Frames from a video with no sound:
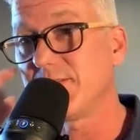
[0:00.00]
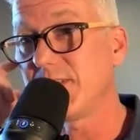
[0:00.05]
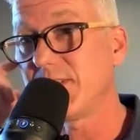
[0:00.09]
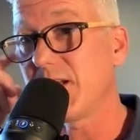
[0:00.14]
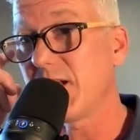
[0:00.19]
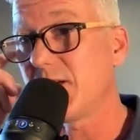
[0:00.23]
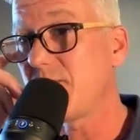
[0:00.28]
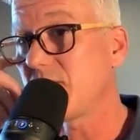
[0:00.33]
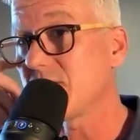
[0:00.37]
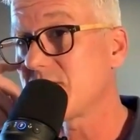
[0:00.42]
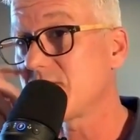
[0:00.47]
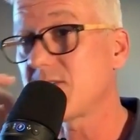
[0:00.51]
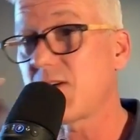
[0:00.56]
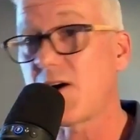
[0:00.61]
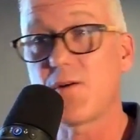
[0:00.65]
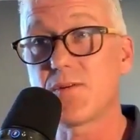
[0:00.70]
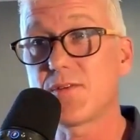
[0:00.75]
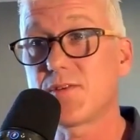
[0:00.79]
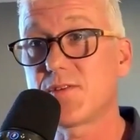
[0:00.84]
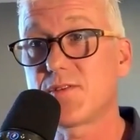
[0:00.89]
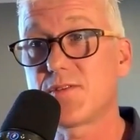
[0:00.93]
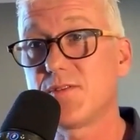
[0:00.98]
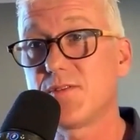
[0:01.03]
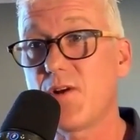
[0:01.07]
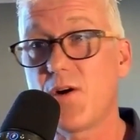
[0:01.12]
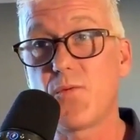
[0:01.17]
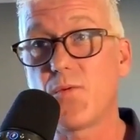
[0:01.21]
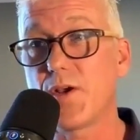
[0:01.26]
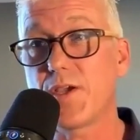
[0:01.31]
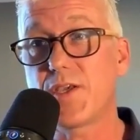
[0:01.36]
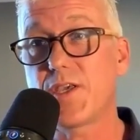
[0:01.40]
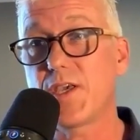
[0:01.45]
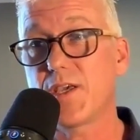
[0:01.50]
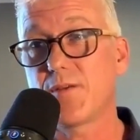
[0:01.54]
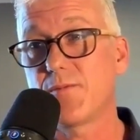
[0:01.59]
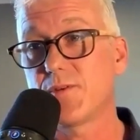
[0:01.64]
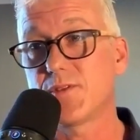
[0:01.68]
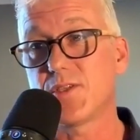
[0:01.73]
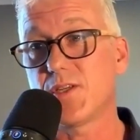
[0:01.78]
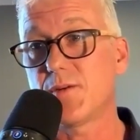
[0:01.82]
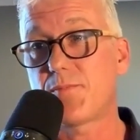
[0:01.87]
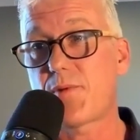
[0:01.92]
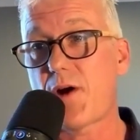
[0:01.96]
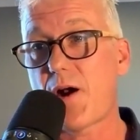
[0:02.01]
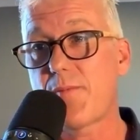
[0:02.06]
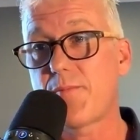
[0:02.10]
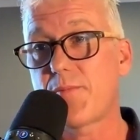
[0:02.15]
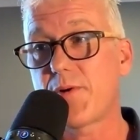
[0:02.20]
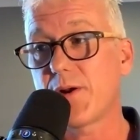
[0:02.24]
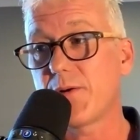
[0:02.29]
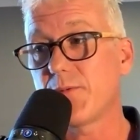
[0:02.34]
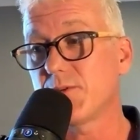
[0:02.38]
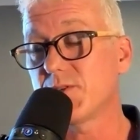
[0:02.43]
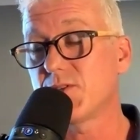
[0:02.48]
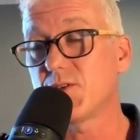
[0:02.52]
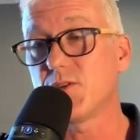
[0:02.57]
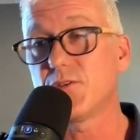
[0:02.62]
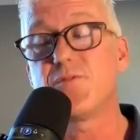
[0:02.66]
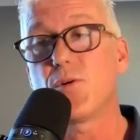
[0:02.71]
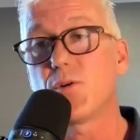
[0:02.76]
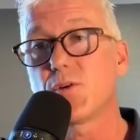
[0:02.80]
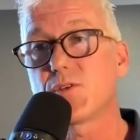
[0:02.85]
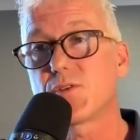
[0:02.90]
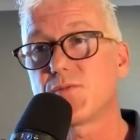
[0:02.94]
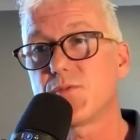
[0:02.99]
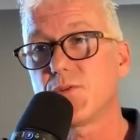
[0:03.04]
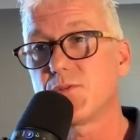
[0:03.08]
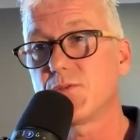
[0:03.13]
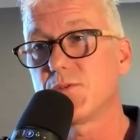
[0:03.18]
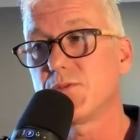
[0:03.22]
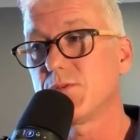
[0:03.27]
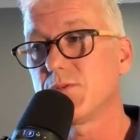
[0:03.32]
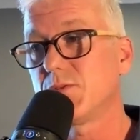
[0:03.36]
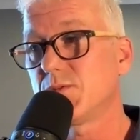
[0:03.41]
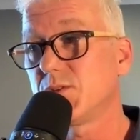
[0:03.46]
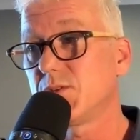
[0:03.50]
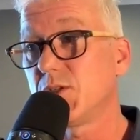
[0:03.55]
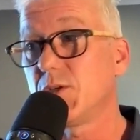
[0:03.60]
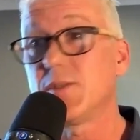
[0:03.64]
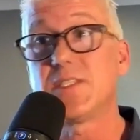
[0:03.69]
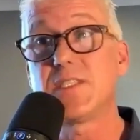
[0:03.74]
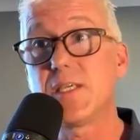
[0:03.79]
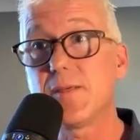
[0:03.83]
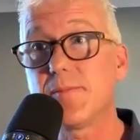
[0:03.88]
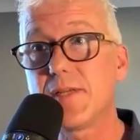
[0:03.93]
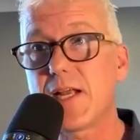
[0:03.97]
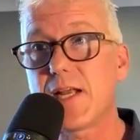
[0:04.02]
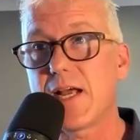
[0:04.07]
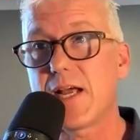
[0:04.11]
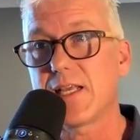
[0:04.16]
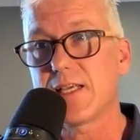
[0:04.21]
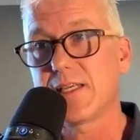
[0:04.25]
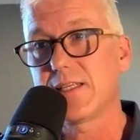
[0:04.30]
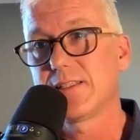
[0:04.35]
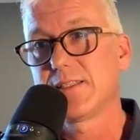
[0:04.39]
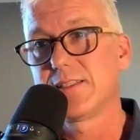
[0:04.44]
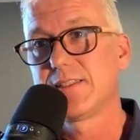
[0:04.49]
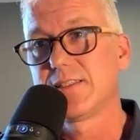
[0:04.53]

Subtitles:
my style was not working, was inappropriate, was too forceful, too intimidating.